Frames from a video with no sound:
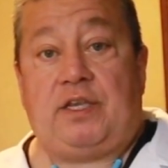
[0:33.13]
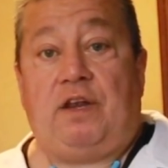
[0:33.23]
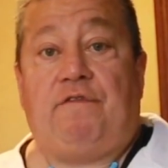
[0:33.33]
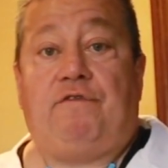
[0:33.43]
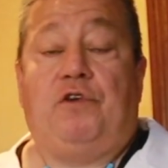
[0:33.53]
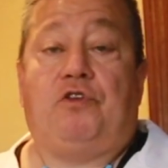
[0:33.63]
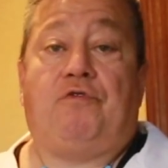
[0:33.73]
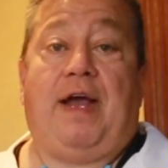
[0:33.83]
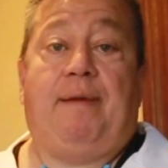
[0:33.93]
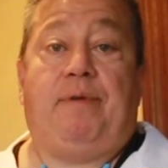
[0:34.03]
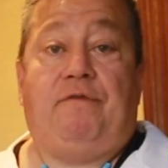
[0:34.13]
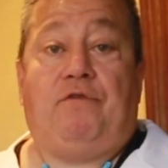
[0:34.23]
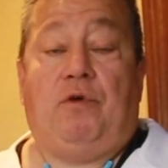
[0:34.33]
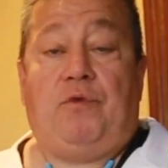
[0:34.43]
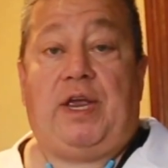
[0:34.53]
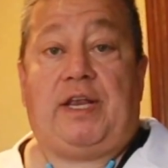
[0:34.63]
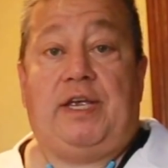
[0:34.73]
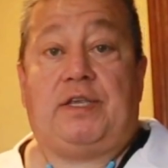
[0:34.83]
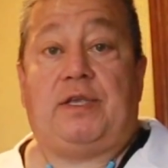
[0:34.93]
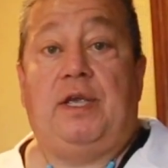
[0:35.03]
and foot drop and foot
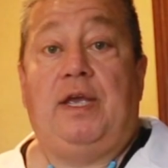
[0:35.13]
weakness,